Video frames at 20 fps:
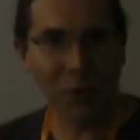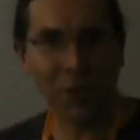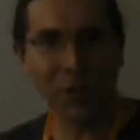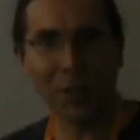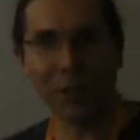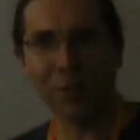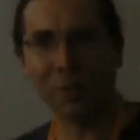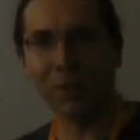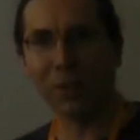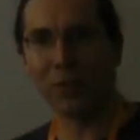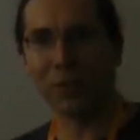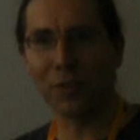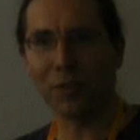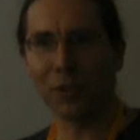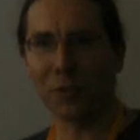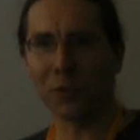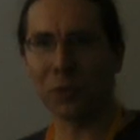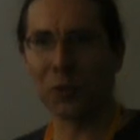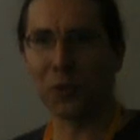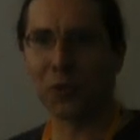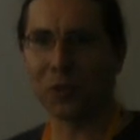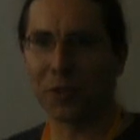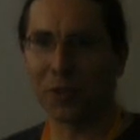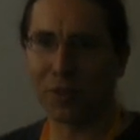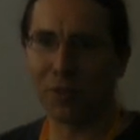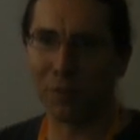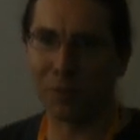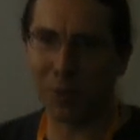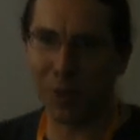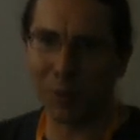pretty convincing illusion
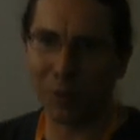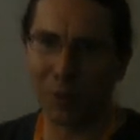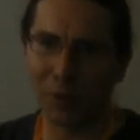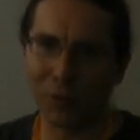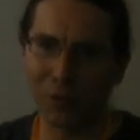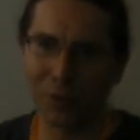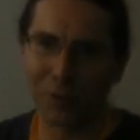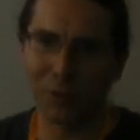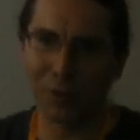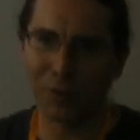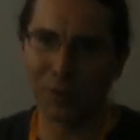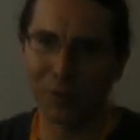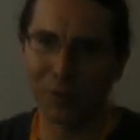of bubbles.